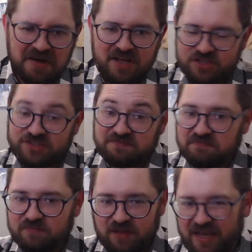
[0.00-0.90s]
just
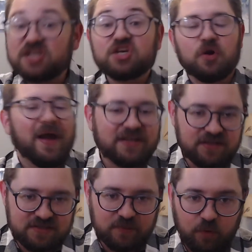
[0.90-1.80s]
incorrect in
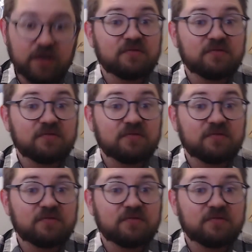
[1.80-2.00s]
some way,